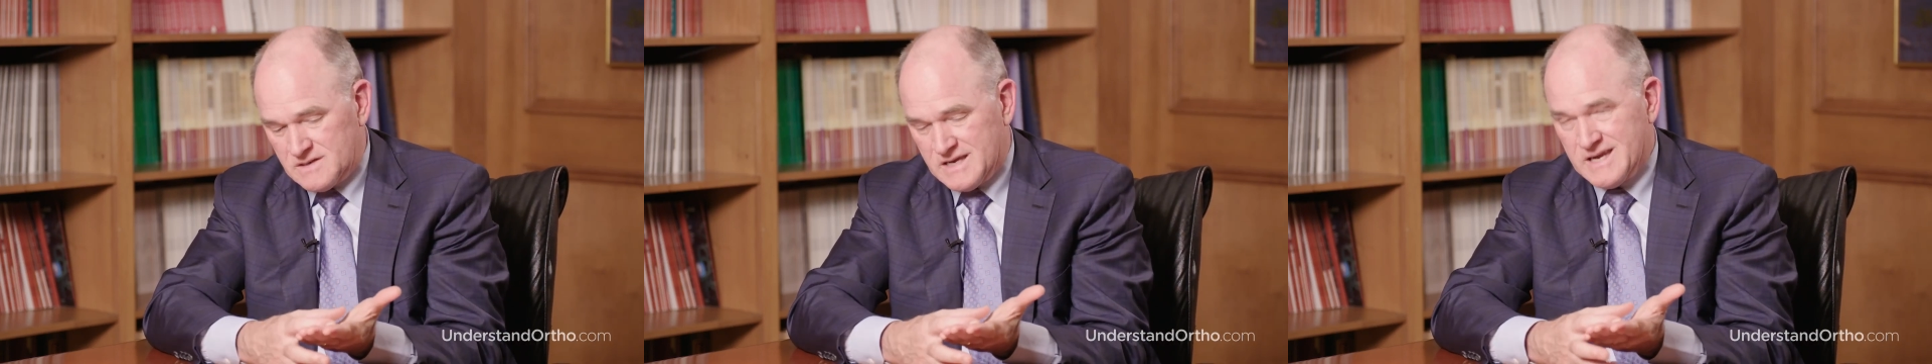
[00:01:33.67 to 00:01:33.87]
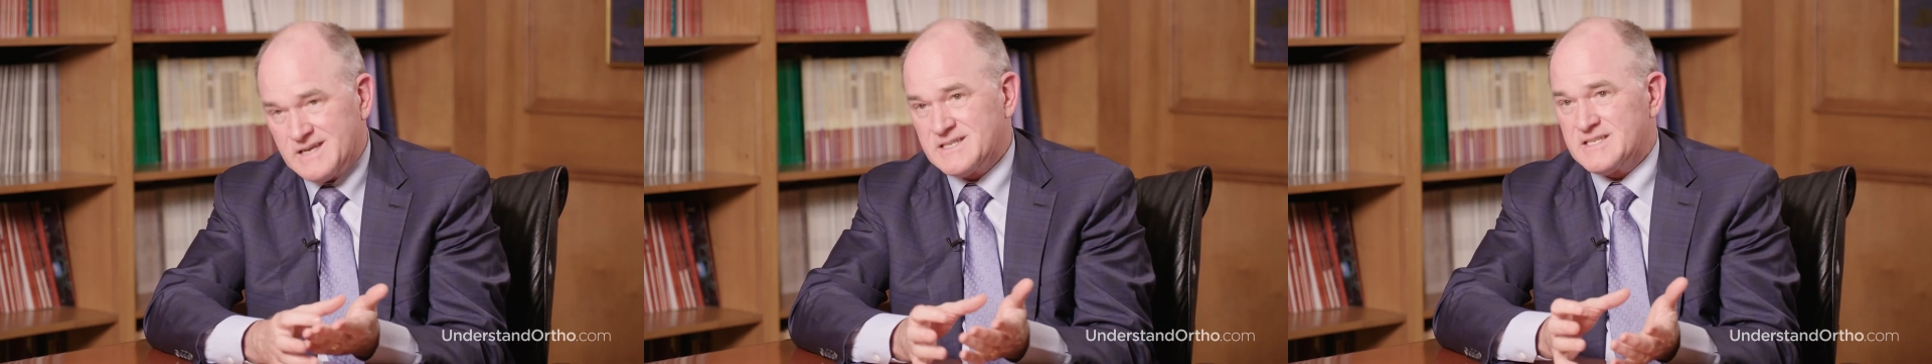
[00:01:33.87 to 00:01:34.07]

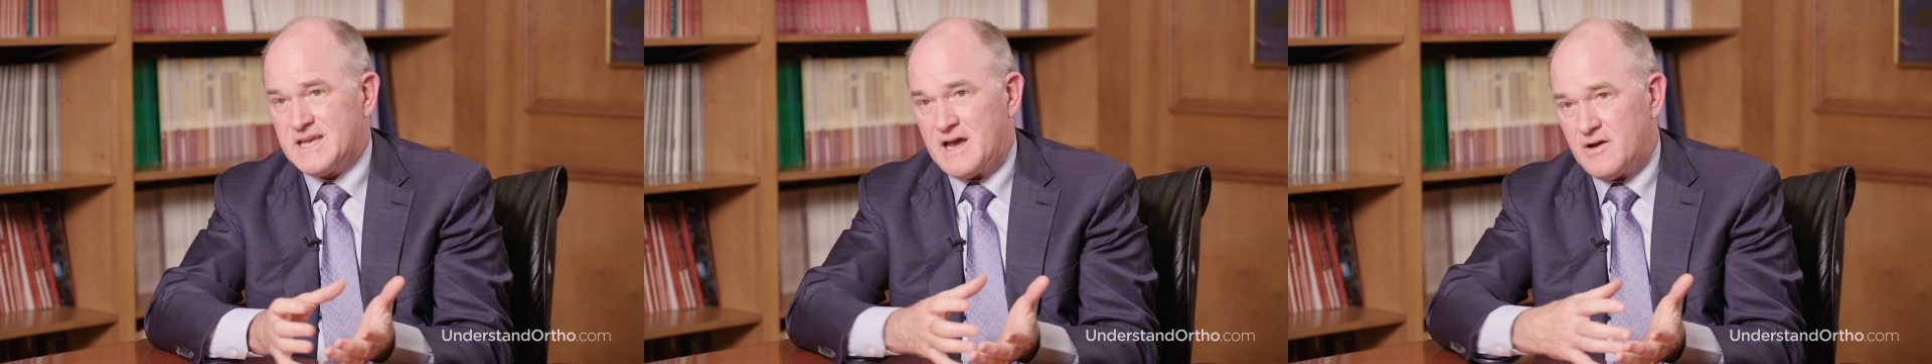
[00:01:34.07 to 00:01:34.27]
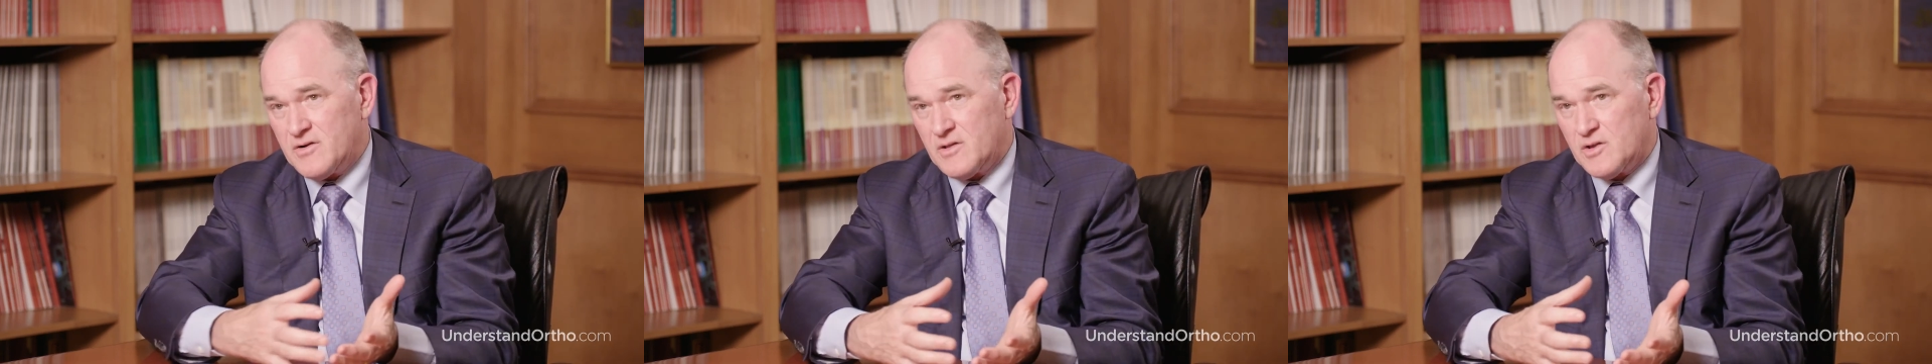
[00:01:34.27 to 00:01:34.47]
kicks
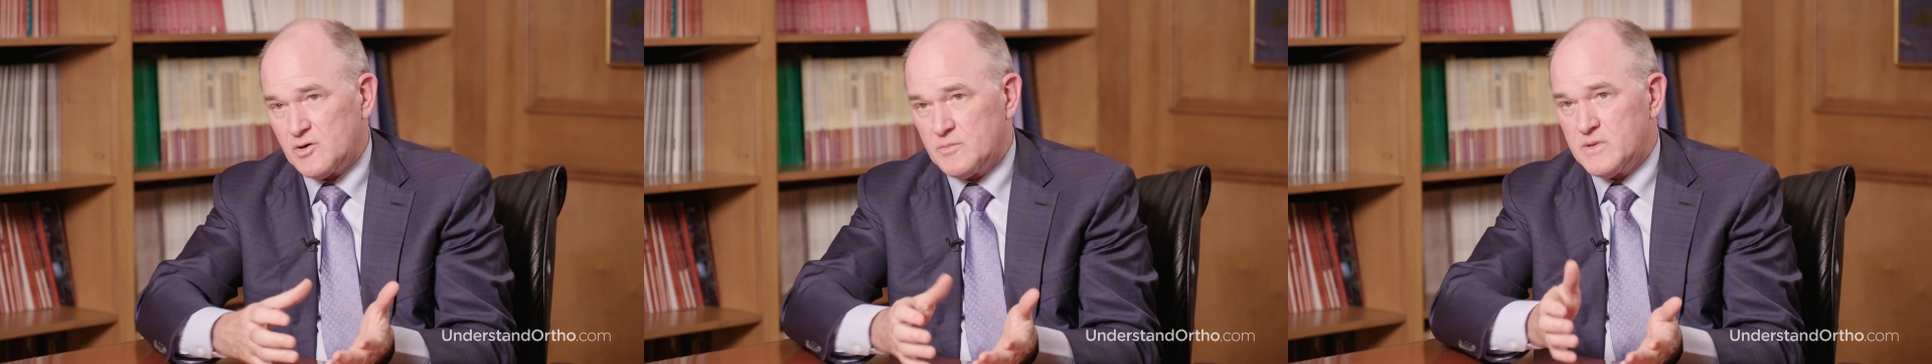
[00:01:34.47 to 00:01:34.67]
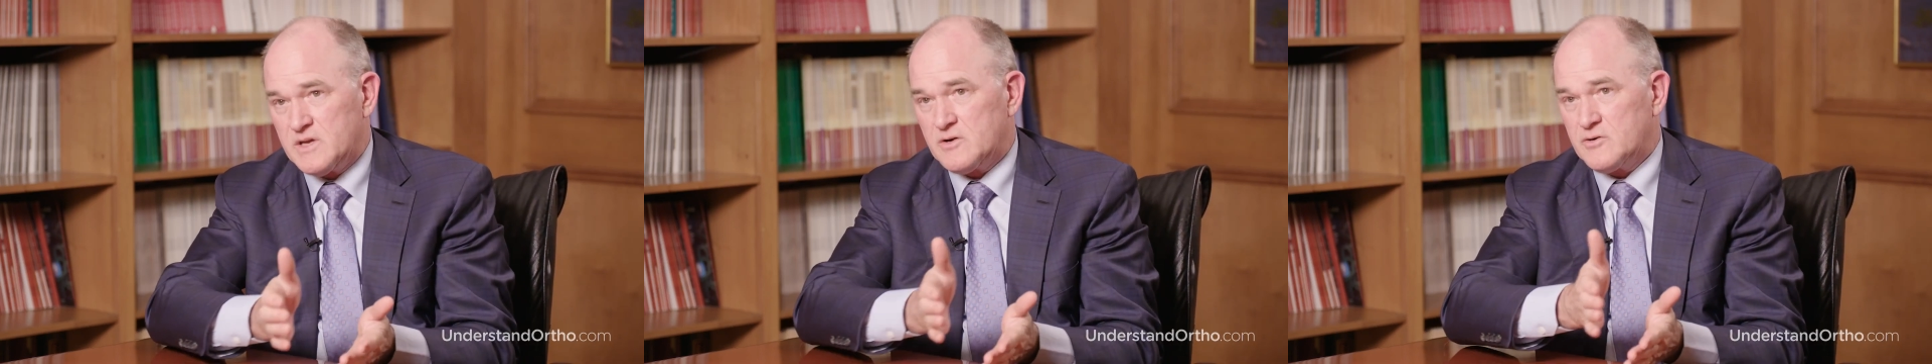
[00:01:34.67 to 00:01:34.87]
out a
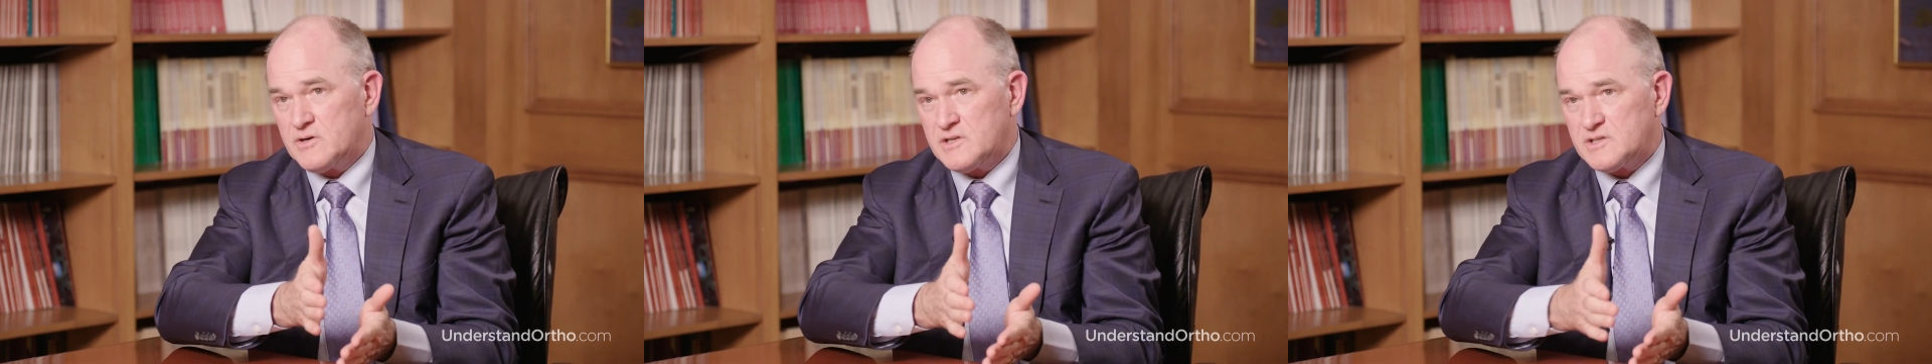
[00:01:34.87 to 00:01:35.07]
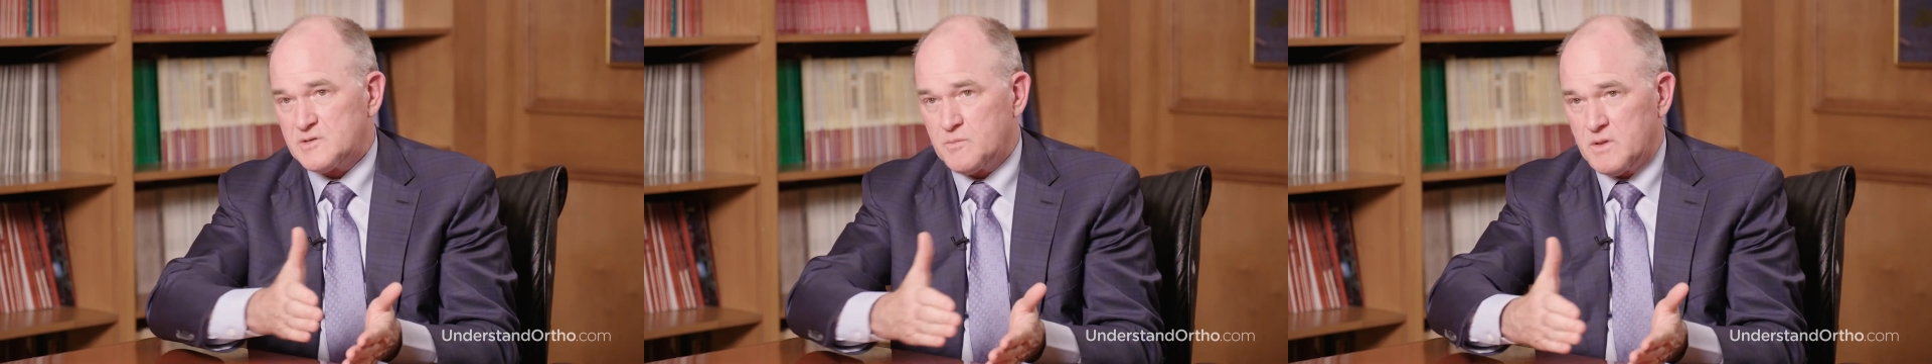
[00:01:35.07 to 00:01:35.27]
little bit or
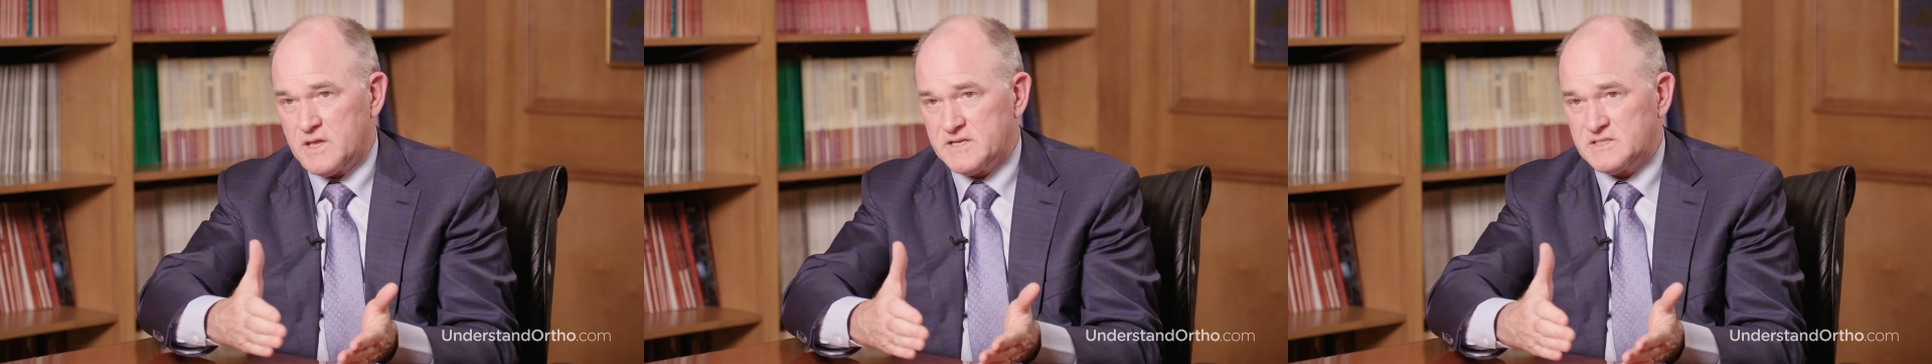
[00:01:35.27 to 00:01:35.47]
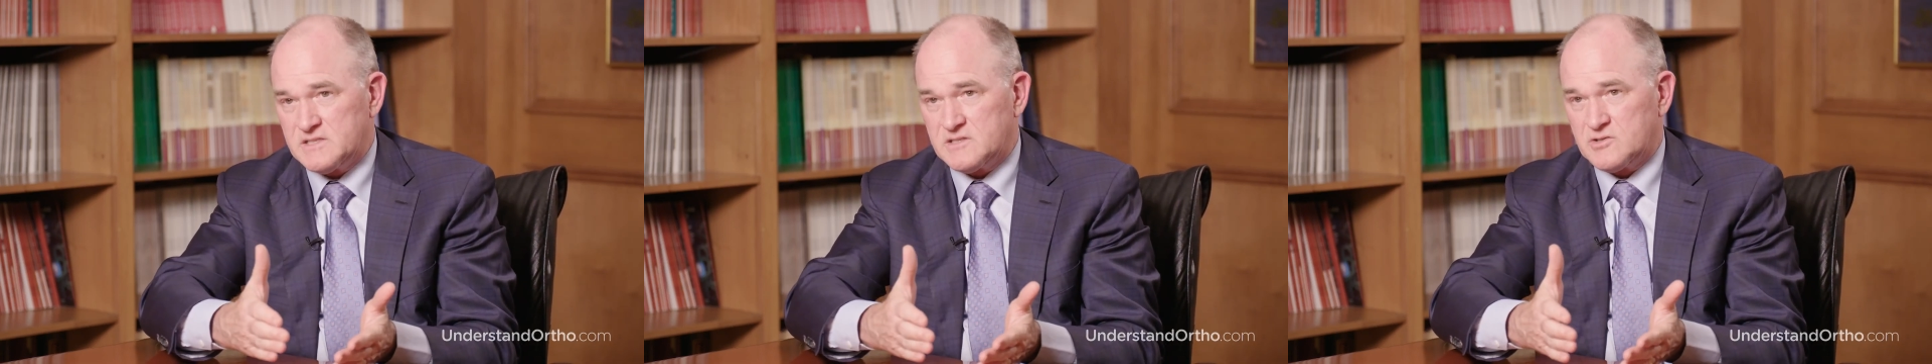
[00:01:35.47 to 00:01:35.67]

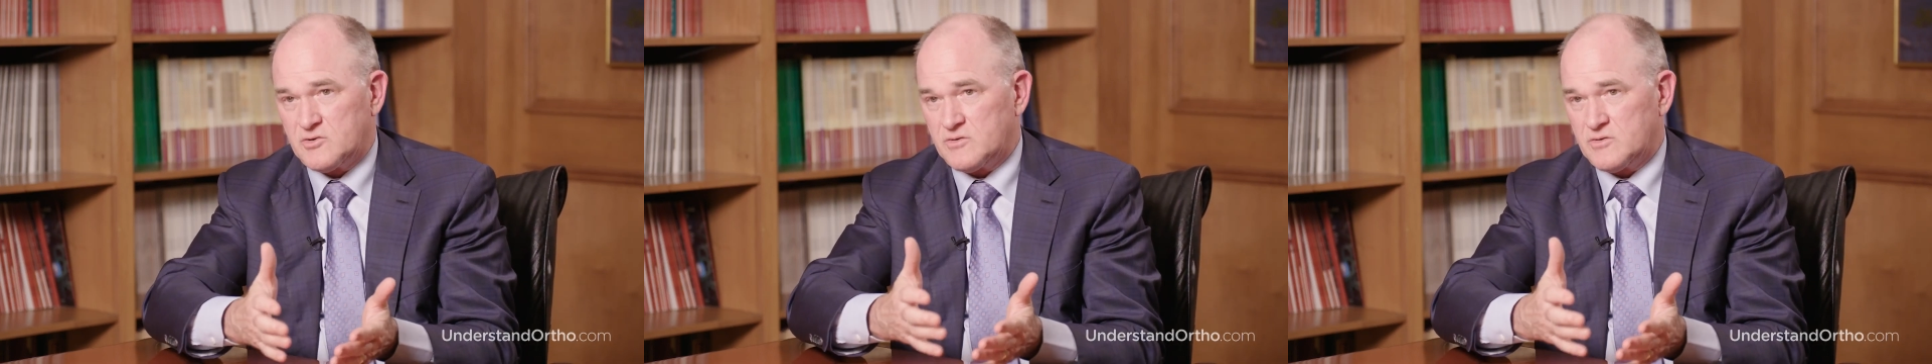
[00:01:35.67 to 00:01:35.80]
displaces,